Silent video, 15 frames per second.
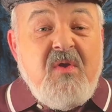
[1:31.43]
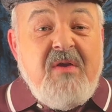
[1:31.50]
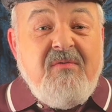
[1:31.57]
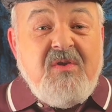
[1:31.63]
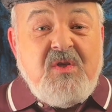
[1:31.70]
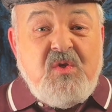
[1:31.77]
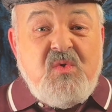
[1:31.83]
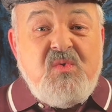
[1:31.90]

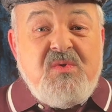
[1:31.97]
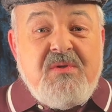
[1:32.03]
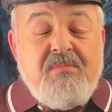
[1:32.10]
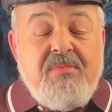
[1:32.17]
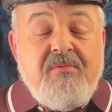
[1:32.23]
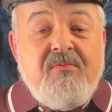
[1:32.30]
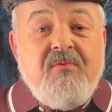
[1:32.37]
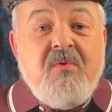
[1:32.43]
haven't used it
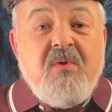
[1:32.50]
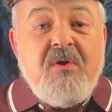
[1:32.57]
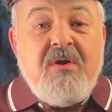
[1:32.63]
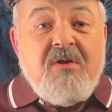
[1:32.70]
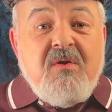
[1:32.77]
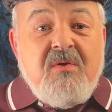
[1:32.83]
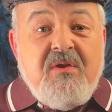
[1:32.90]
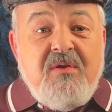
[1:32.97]
before,
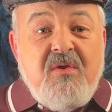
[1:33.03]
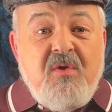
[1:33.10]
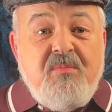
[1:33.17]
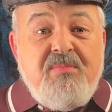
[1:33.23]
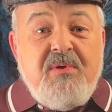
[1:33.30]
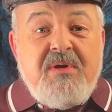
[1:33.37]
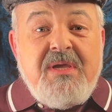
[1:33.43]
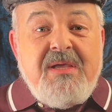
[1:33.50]
go to
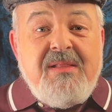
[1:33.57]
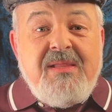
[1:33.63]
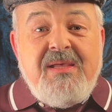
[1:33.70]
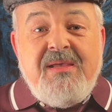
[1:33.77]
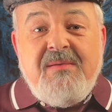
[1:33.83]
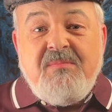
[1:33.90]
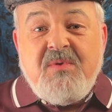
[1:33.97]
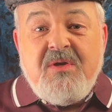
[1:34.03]

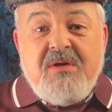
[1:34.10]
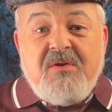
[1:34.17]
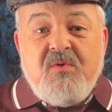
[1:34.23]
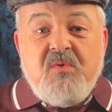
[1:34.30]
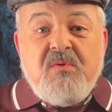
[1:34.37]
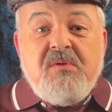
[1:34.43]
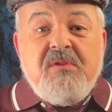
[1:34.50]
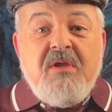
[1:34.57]

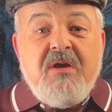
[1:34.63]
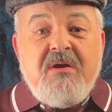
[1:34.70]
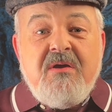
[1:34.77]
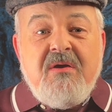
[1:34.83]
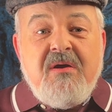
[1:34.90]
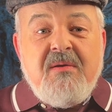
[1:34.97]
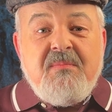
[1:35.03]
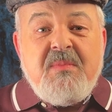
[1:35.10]

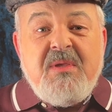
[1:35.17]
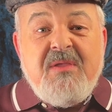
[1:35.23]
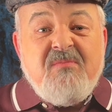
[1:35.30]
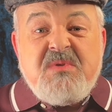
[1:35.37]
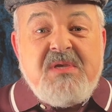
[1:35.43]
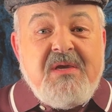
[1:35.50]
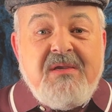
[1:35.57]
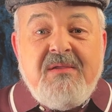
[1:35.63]
notebooklm.google.com
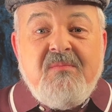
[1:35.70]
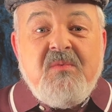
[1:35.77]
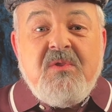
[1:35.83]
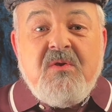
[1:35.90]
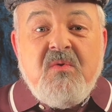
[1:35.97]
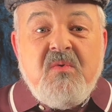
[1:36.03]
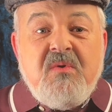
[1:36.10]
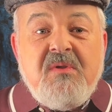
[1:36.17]
and sign in with
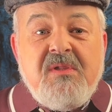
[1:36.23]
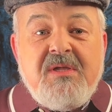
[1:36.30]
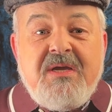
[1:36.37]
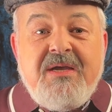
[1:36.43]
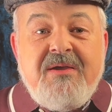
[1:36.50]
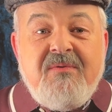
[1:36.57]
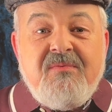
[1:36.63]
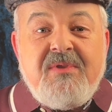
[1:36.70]
a Google
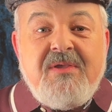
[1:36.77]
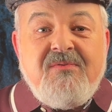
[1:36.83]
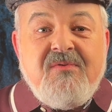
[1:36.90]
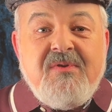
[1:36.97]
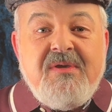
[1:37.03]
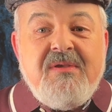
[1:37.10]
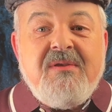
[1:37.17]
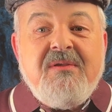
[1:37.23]
account. That's
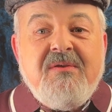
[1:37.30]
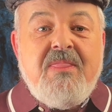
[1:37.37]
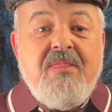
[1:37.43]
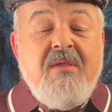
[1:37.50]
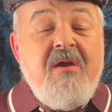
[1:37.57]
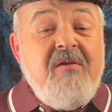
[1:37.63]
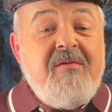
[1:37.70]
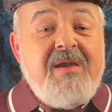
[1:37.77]
it.
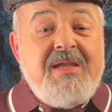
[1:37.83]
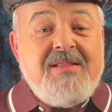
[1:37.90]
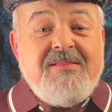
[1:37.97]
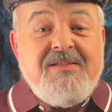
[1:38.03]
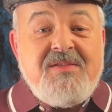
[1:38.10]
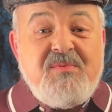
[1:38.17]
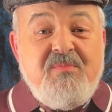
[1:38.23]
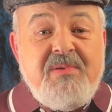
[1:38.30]
All right,
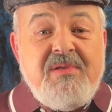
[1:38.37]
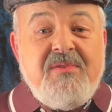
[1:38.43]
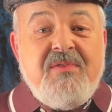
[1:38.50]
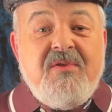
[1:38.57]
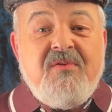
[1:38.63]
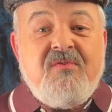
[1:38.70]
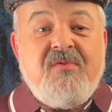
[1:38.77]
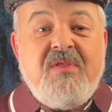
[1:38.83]
let's build
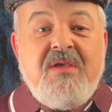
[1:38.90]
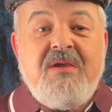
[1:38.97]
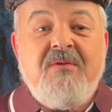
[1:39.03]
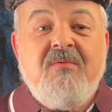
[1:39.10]
this thing.